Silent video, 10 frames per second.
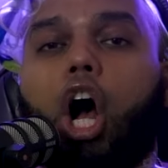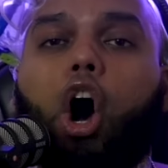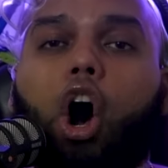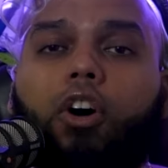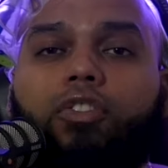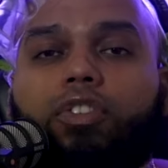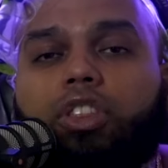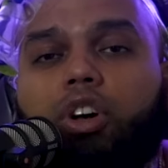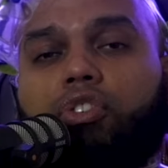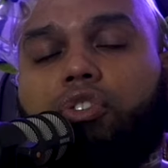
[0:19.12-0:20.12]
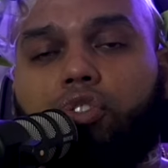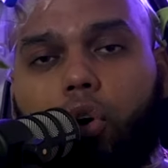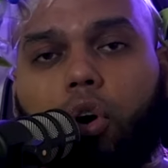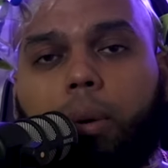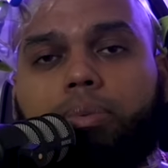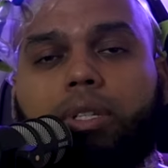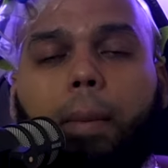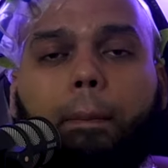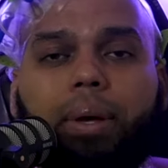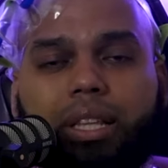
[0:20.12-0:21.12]
off the Forbes
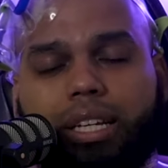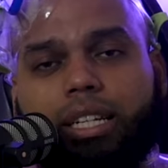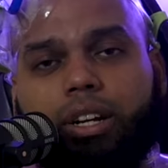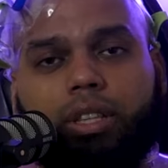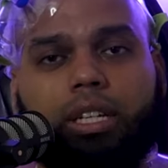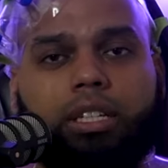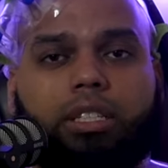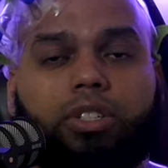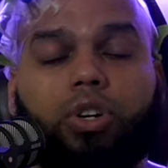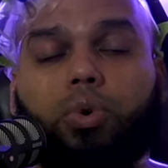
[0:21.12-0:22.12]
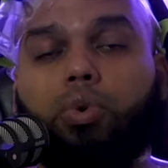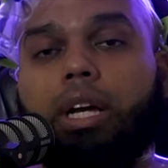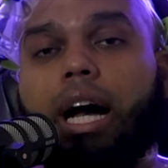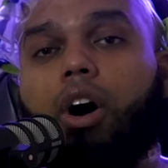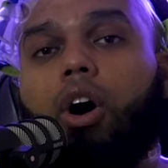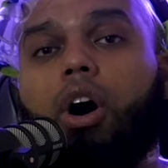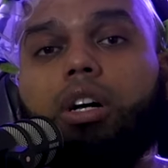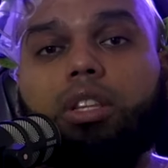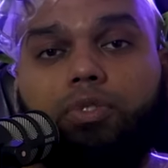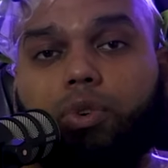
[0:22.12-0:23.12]
billionaire list. You know who got
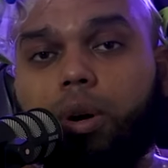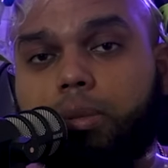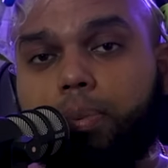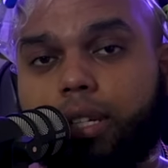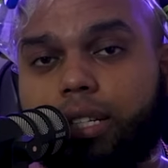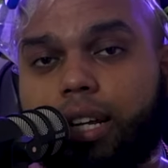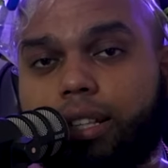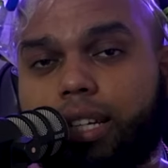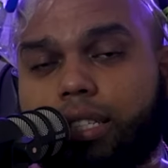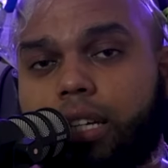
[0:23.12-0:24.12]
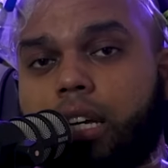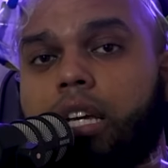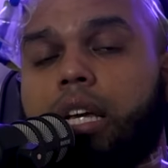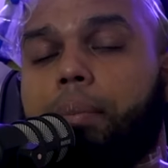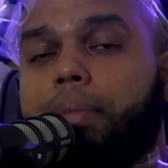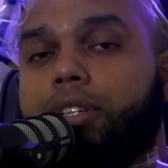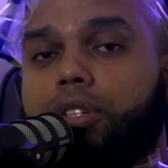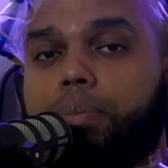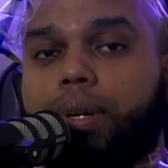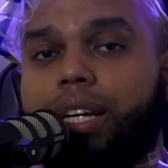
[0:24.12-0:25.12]
on the Forbes billionaire list?
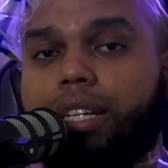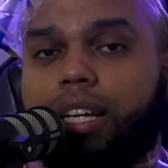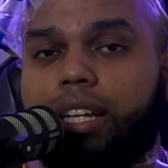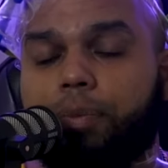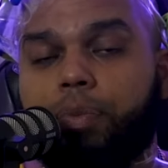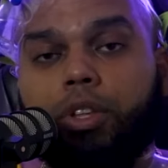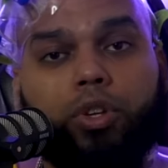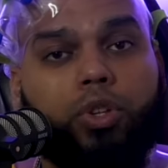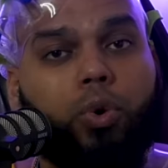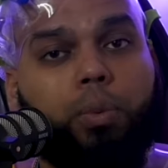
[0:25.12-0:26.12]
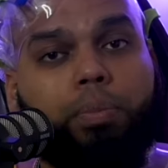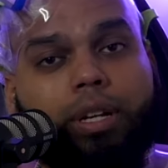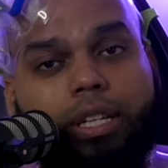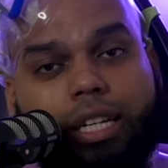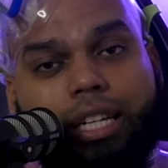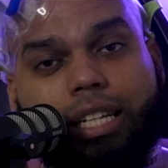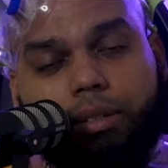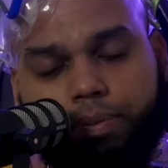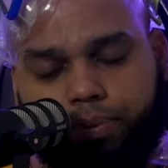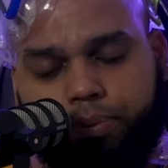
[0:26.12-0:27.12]
Mr. P. Diddy. You know who P.
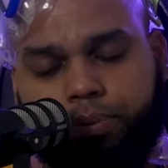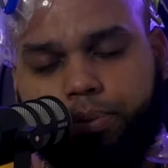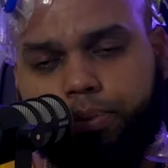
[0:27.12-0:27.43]
Diddy?